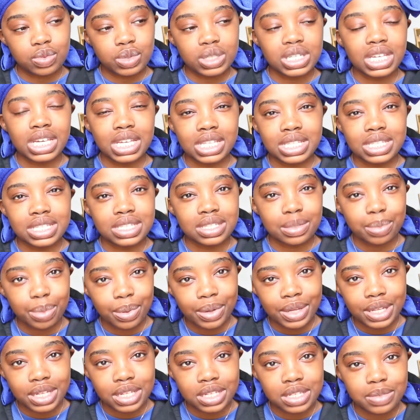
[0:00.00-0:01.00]
which I guess is the
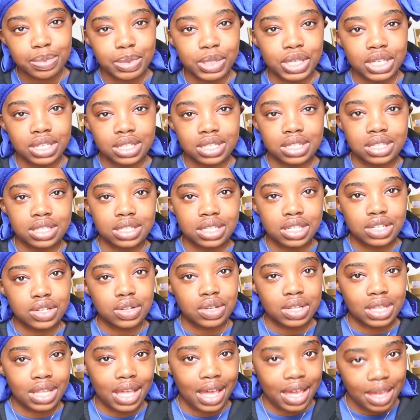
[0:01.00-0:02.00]
point because
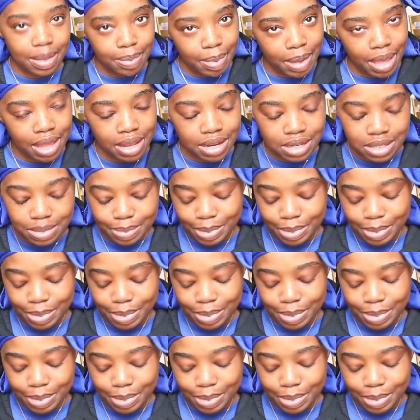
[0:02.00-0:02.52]
on the iPad.